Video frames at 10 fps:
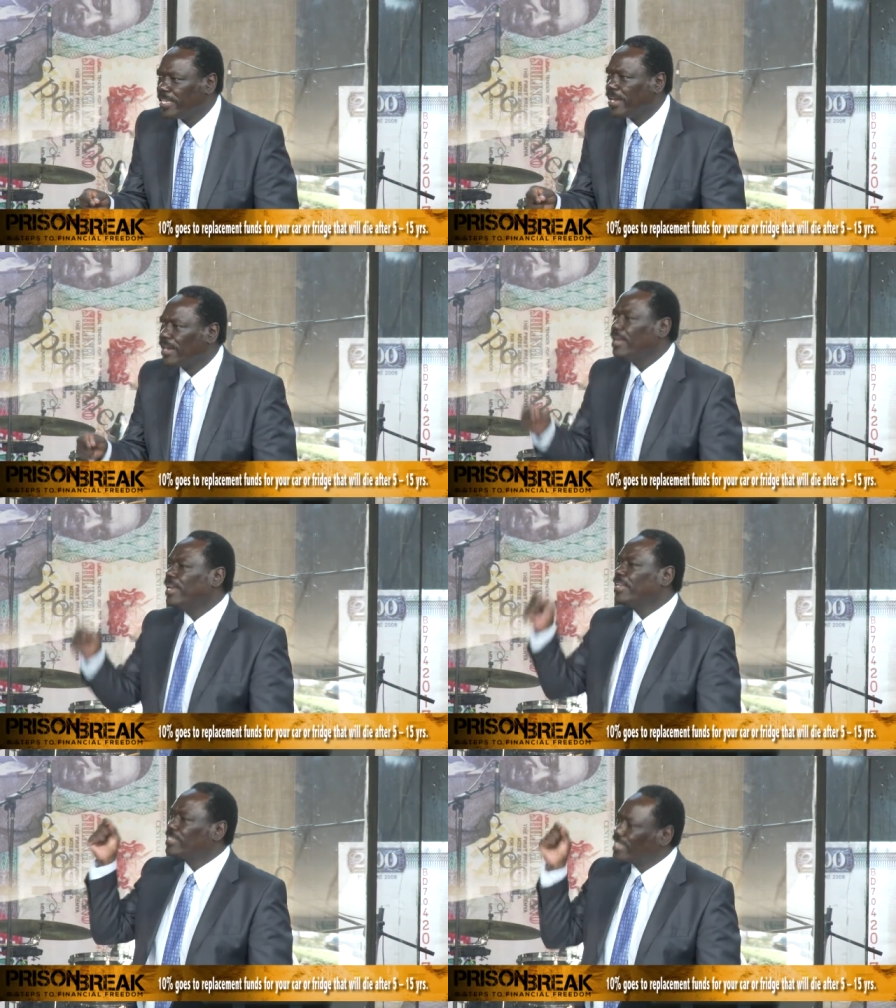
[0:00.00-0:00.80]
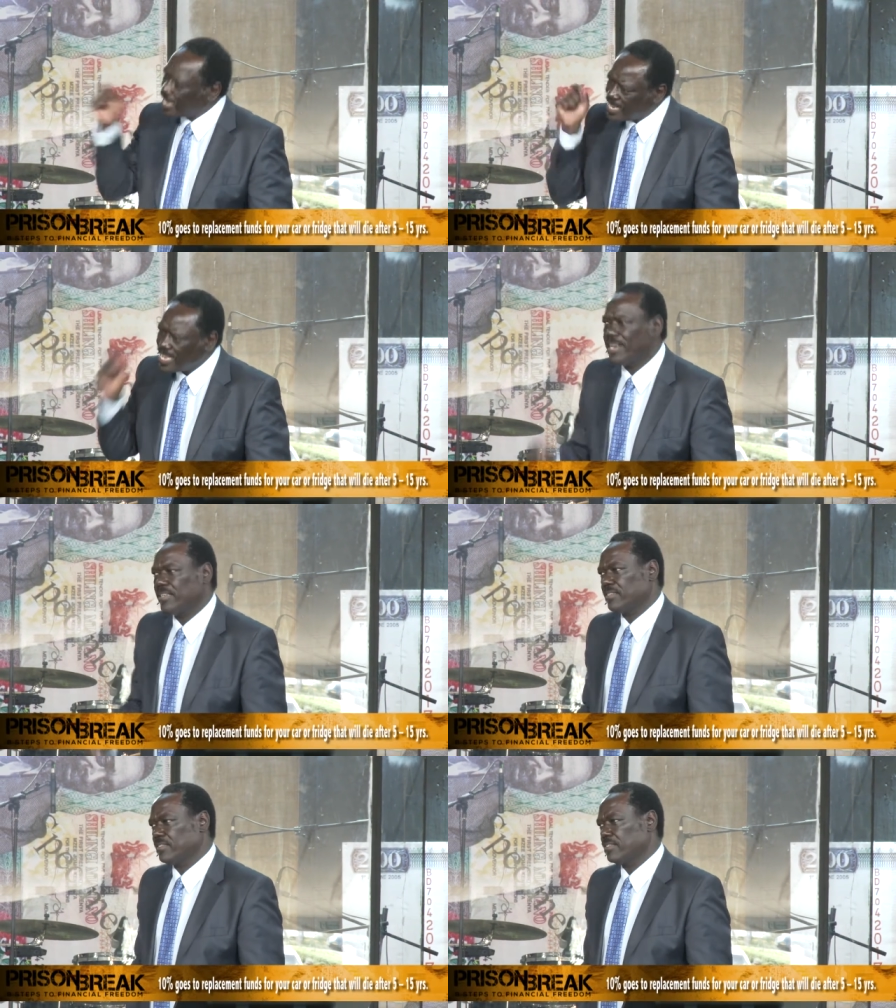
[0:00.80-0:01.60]
here, 10
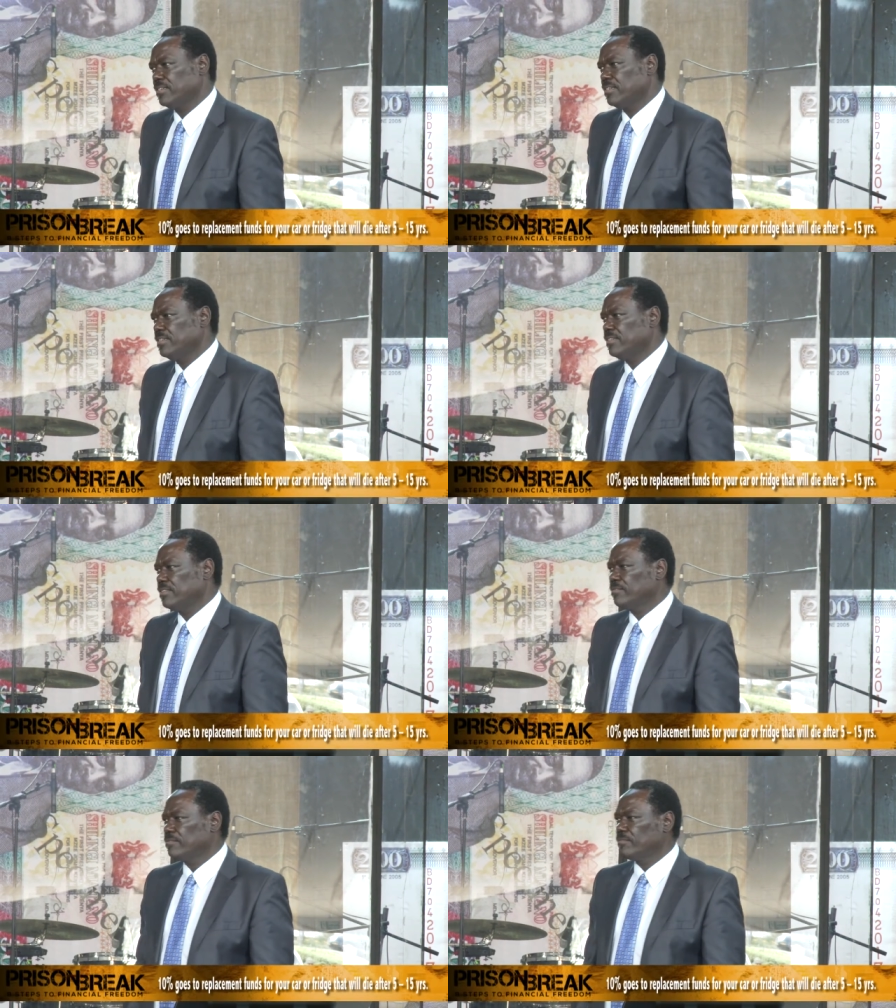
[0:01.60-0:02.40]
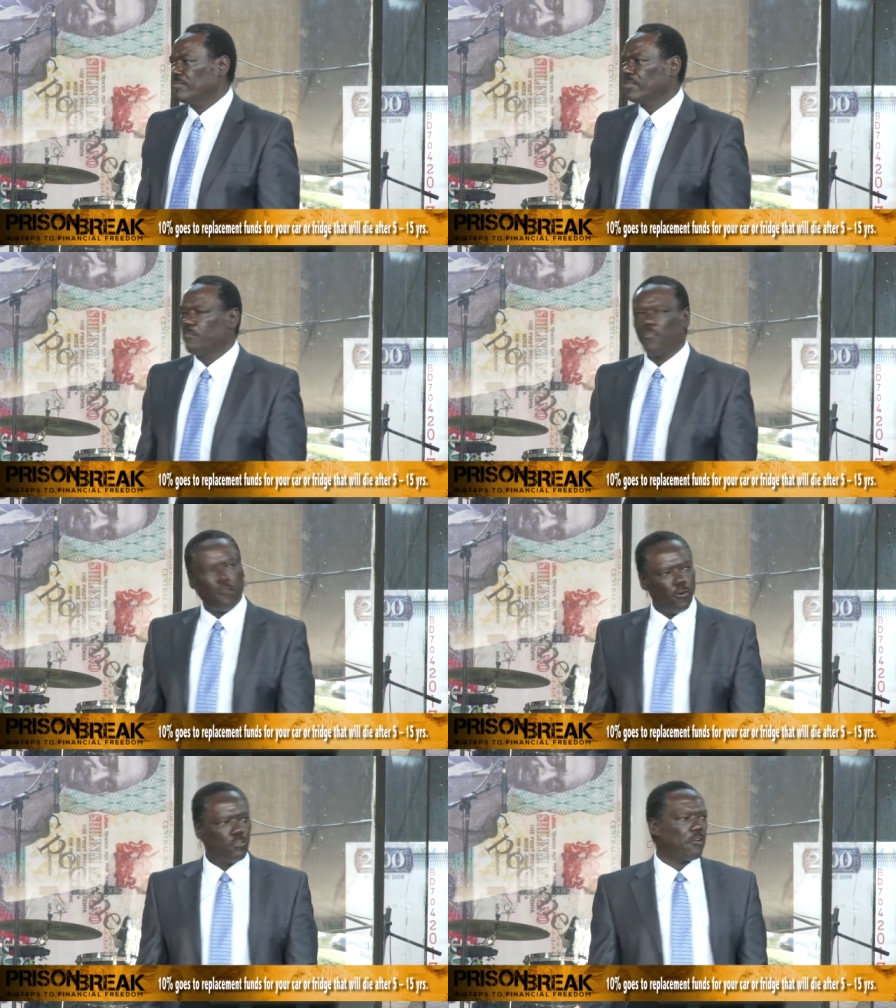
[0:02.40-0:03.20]
years
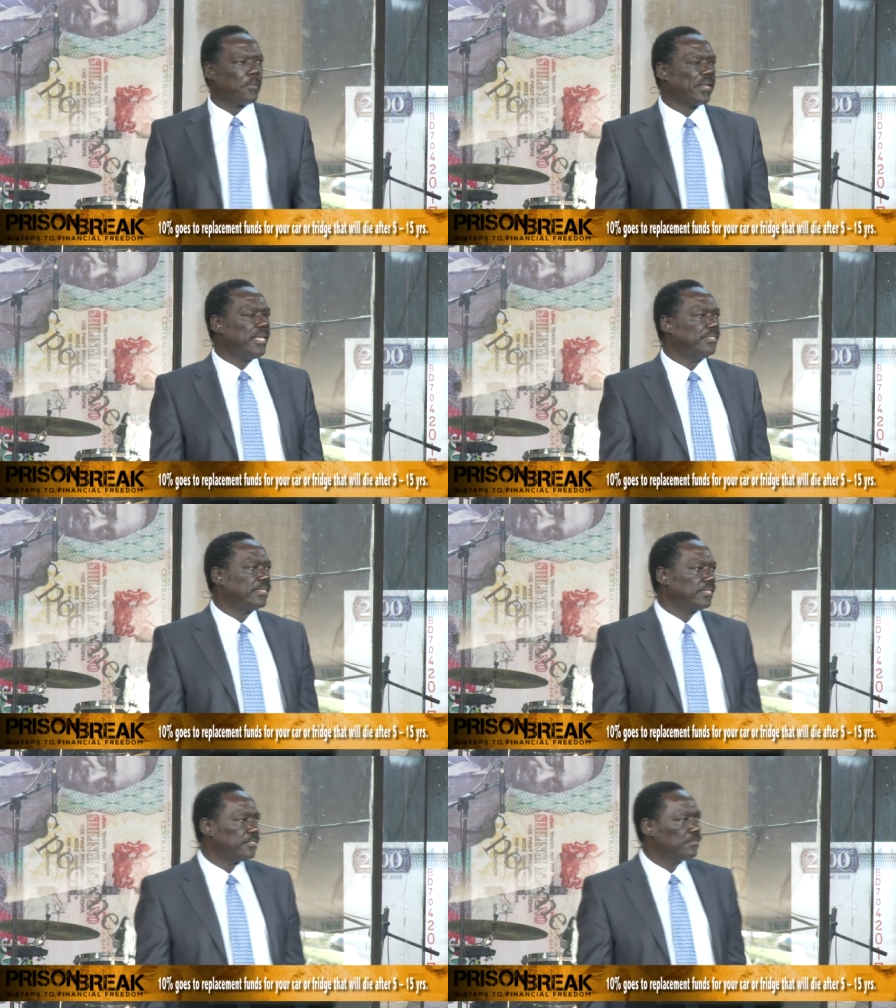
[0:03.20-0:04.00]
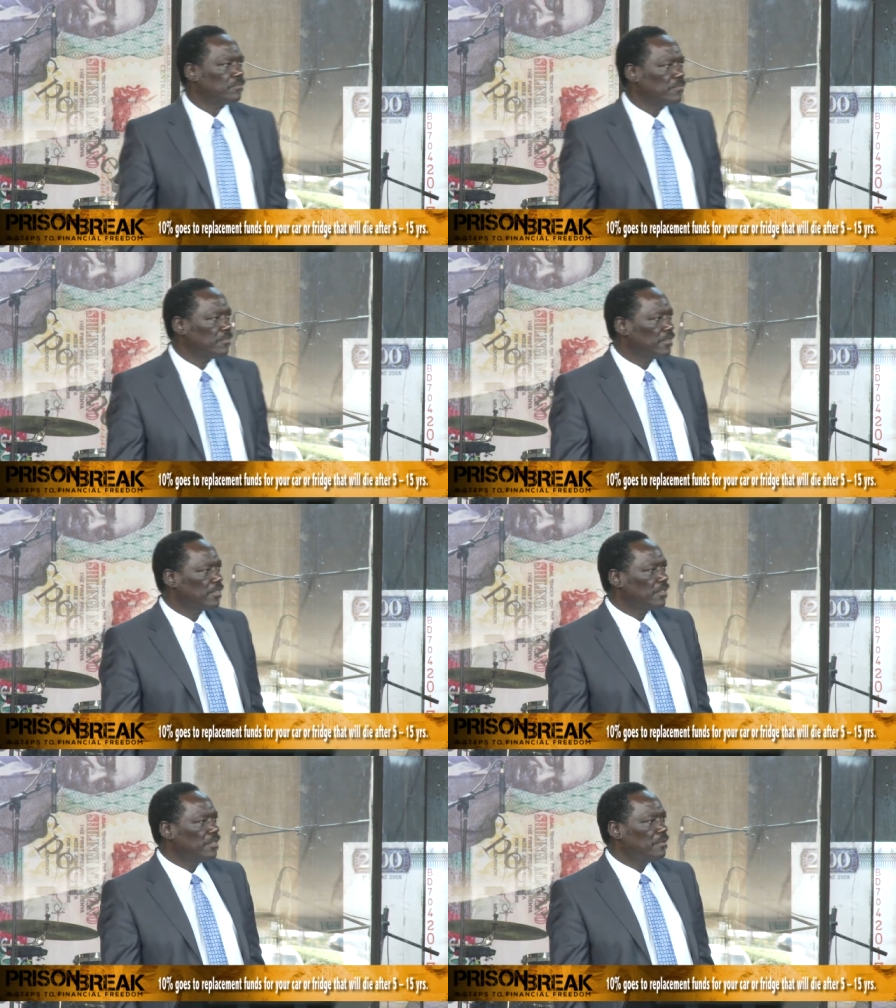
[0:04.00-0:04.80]
before you replace it.
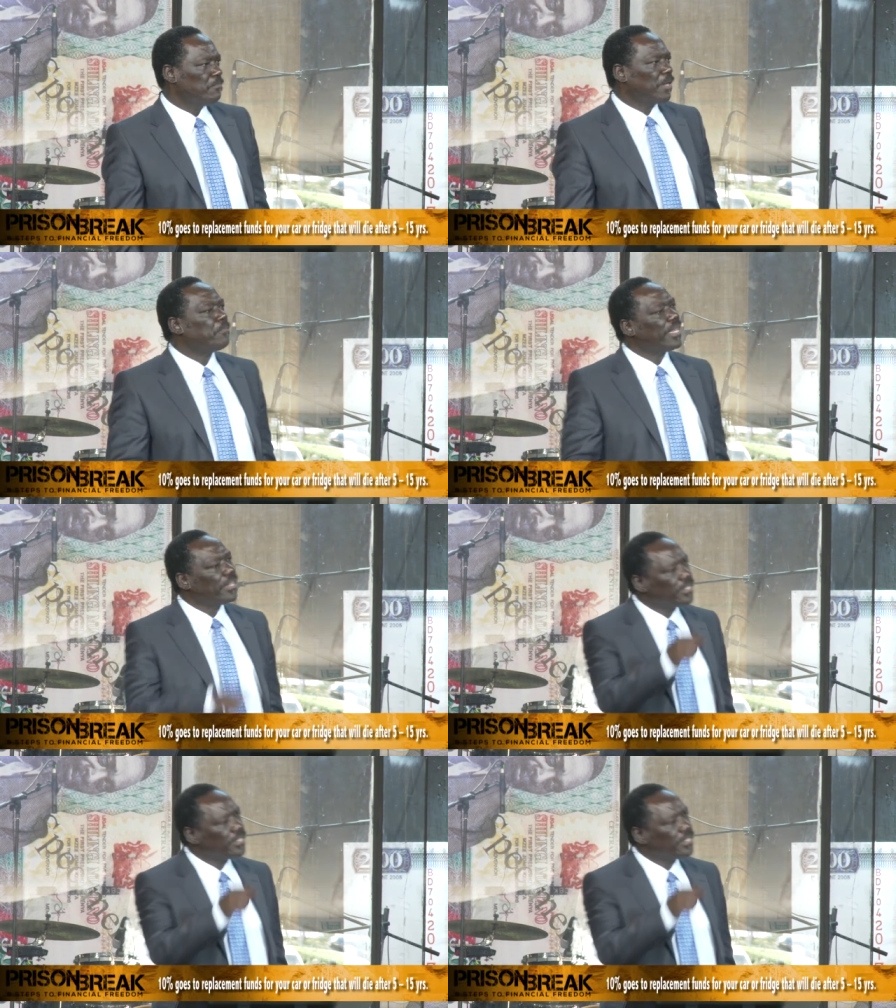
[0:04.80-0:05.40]
But by